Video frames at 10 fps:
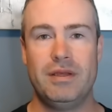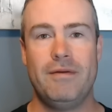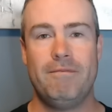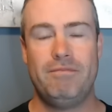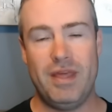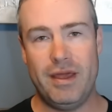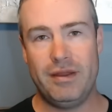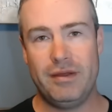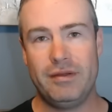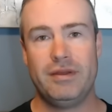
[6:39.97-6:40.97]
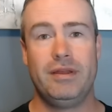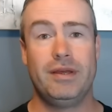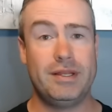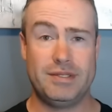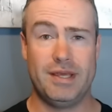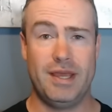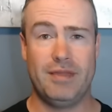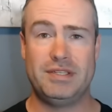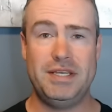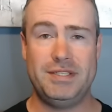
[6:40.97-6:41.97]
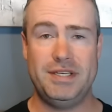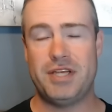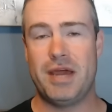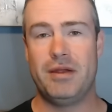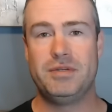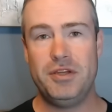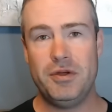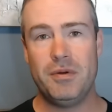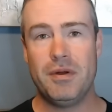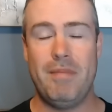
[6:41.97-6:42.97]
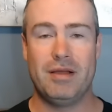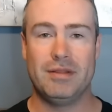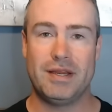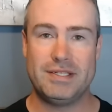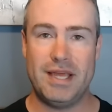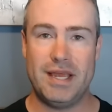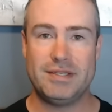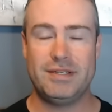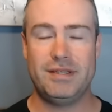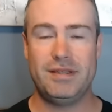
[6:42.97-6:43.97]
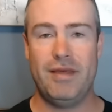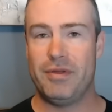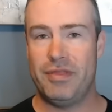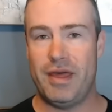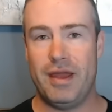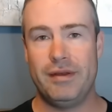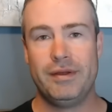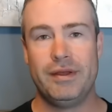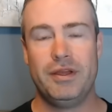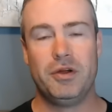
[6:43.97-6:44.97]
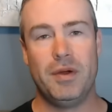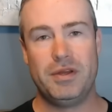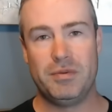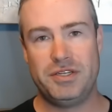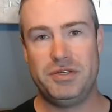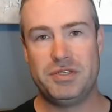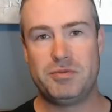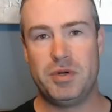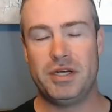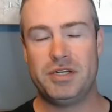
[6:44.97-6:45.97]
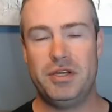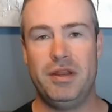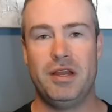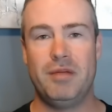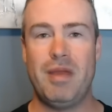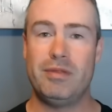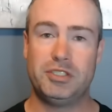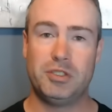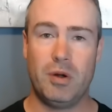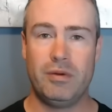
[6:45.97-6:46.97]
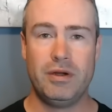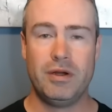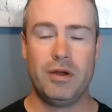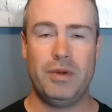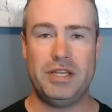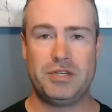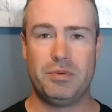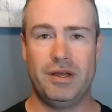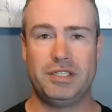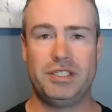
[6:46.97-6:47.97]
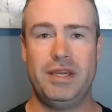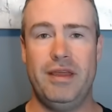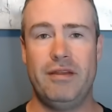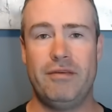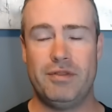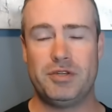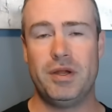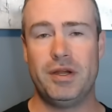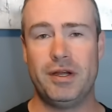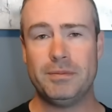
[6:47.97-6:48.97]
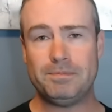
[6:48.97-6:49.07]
then guns like the CZ Shadow 2 make a lot of sense. And with that, you're going to want to do some trigger tuning, or maybe the short reach reduction kit for the trigger,